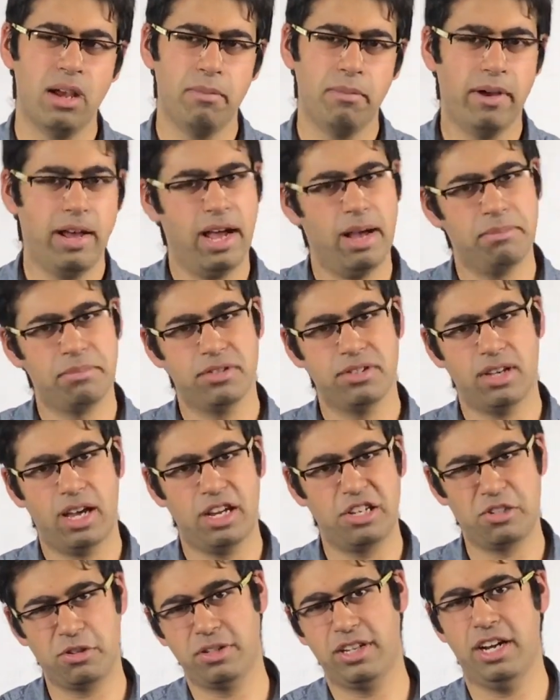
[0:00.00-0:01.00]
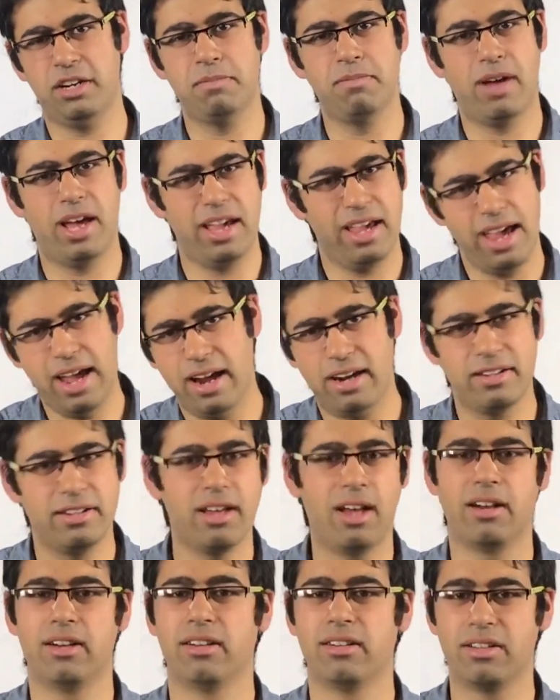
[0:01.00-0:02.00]
perhaps I should get my hair
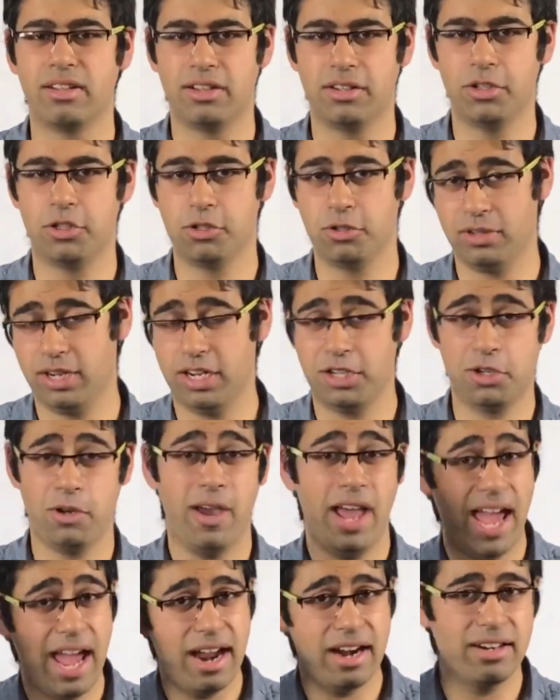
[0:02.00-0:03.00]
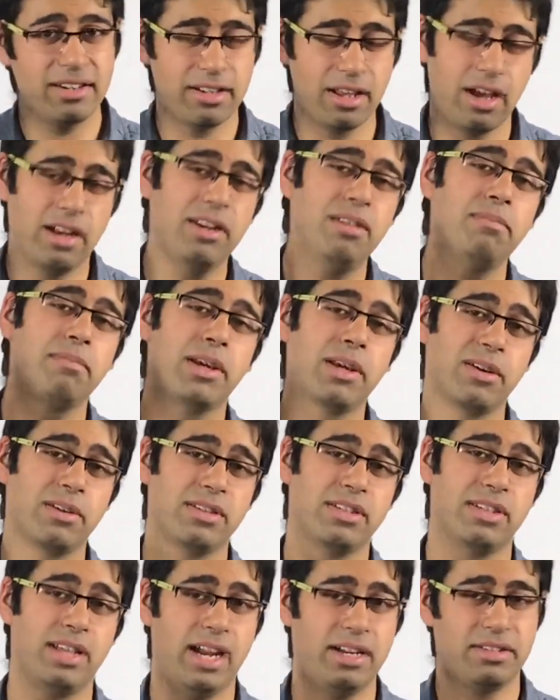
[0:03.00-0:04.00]
done. You should get your hair done,
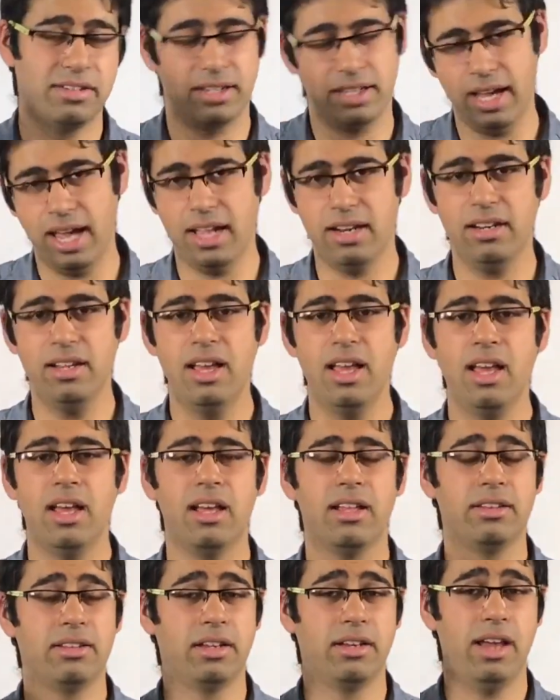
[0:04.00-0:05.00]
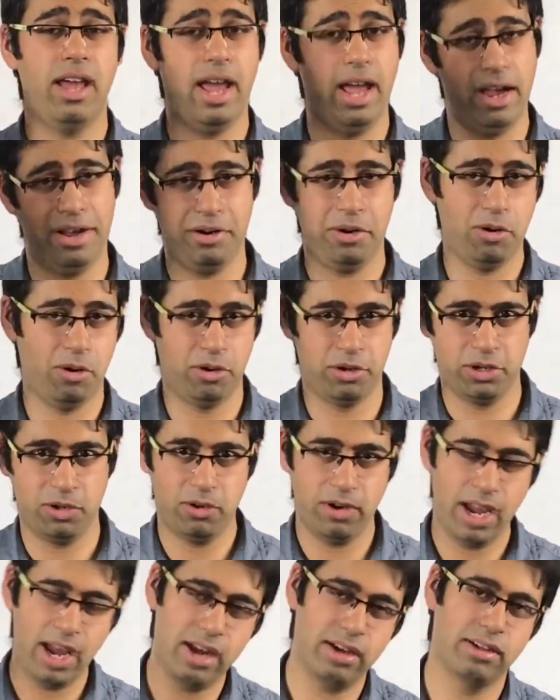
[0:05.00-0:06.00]
because that's again the hair on
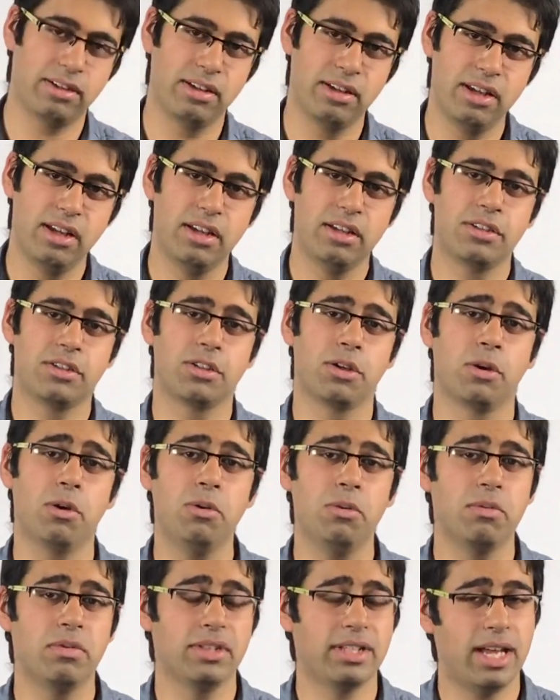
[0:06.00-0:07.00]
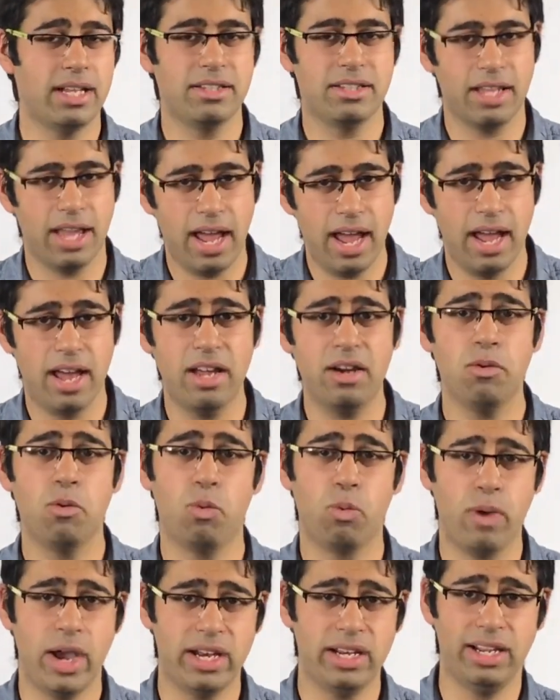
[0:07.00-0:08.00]
your head. So that's hair
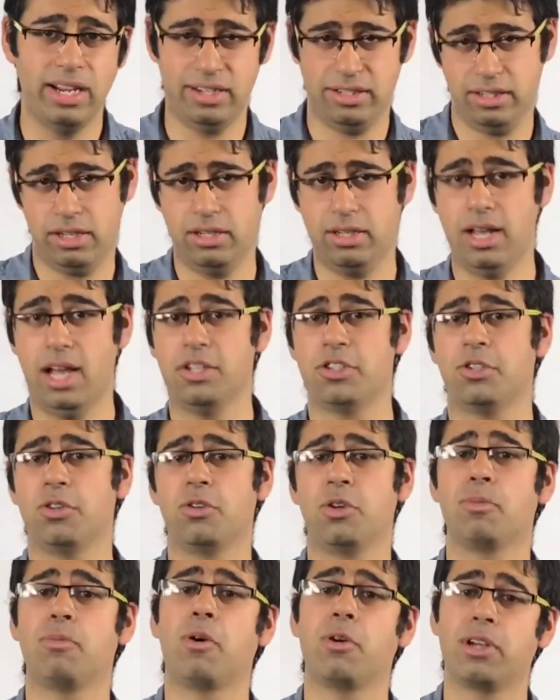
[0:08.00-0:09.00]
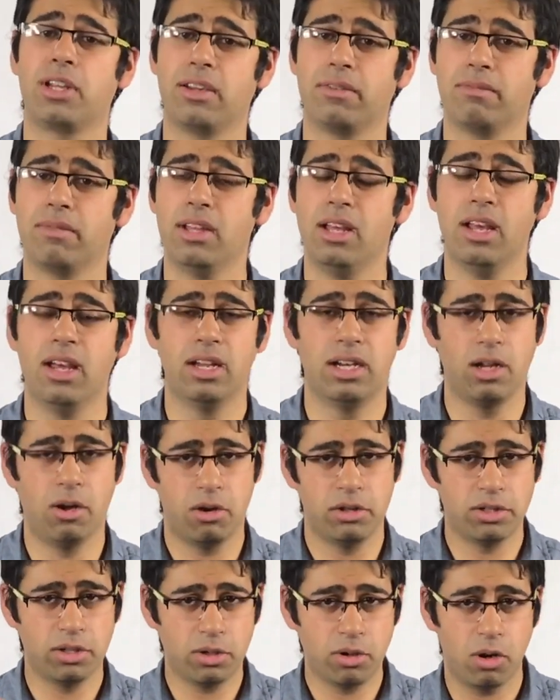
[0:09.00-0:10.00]
when it's attached to your body. Now,
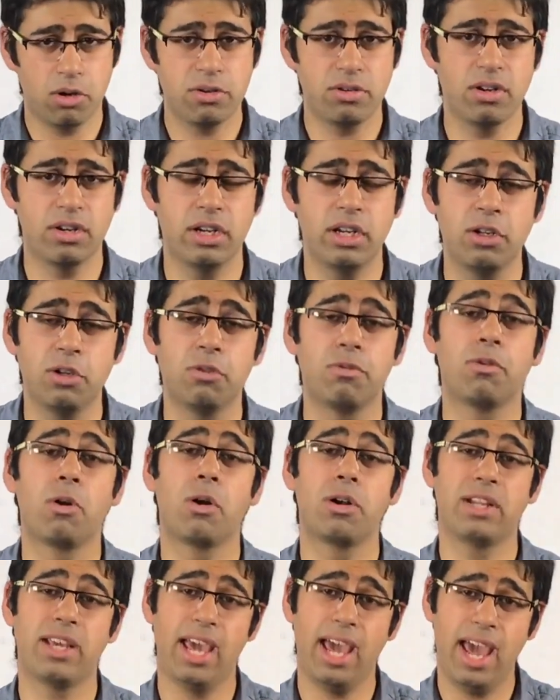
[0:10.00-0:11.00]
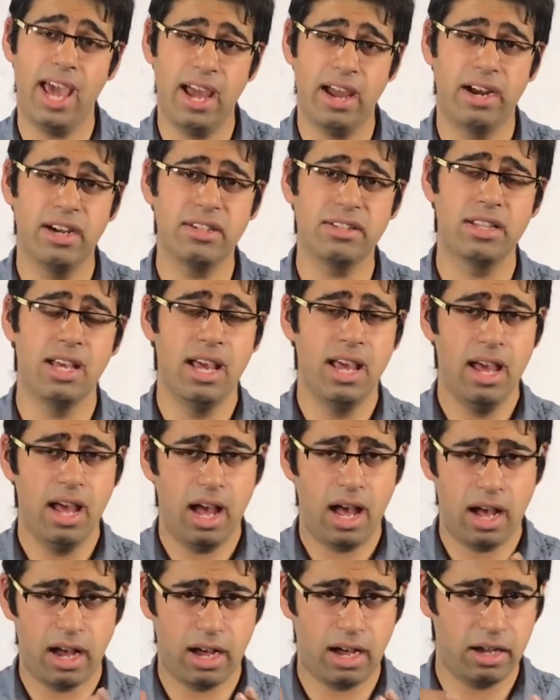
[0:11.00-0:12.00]
on the contrary, you've got hairs.
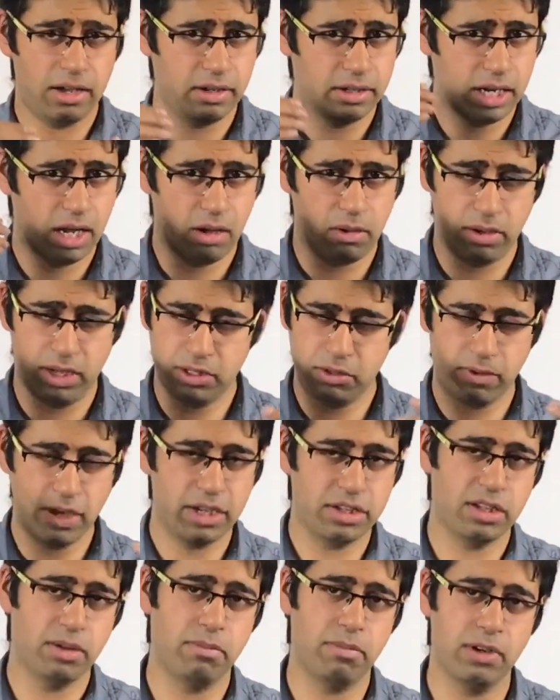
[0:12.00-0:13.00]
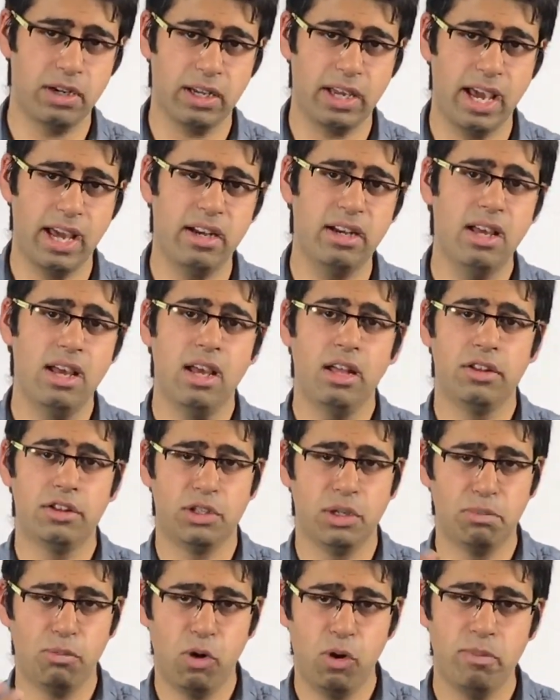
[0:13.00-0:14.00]
Now, it's very simple again.
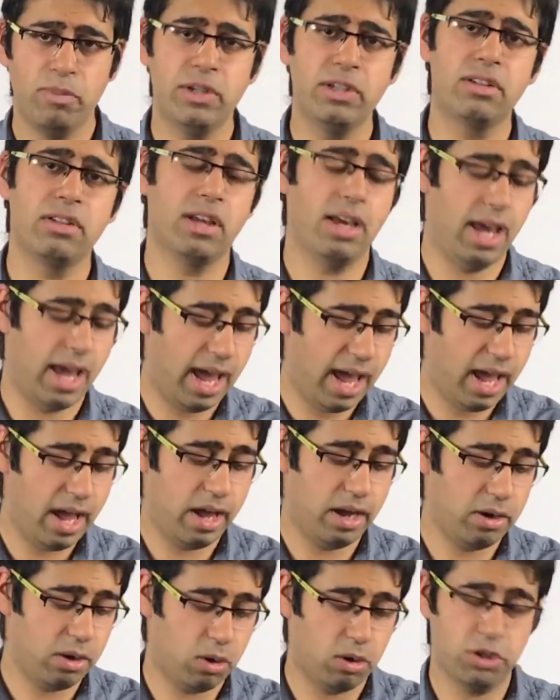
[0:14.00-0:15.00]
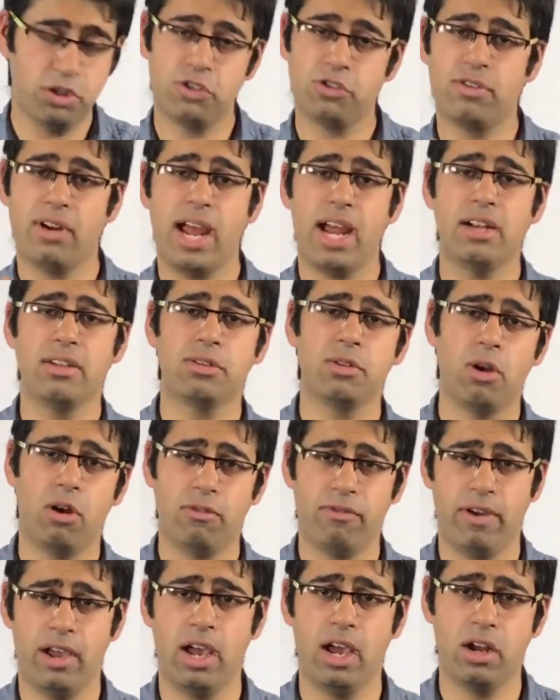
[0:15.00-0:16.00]
The moment hair or strands
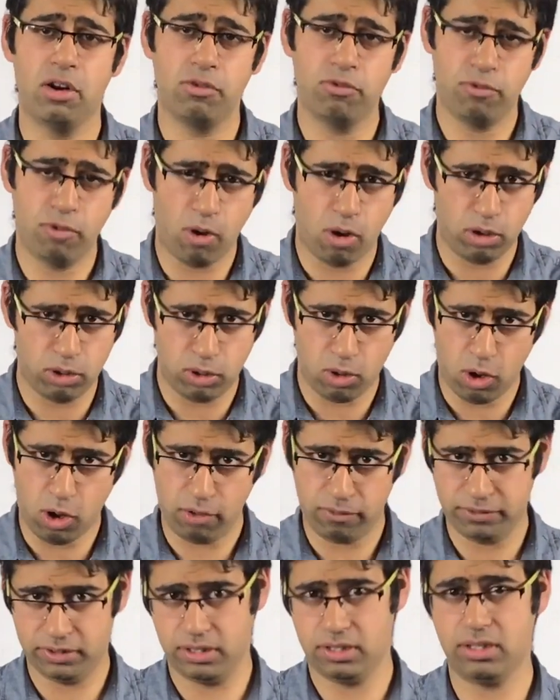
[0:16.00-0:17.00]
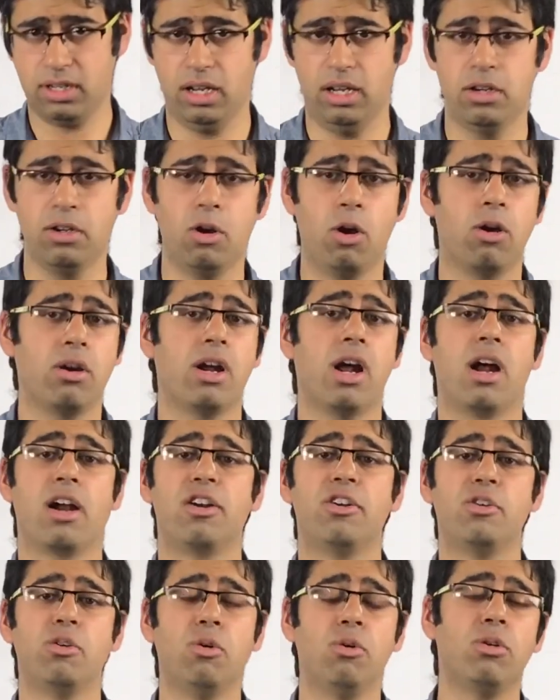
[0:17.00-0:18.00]
of hair fall off the skin or are
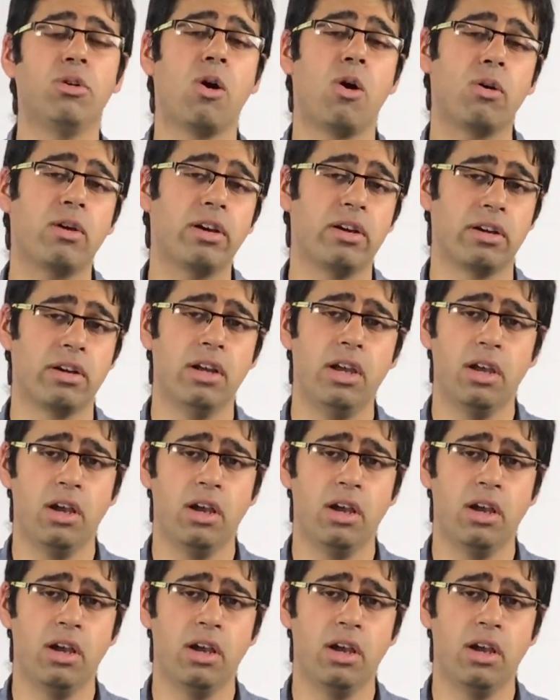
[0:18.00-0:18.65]
no longer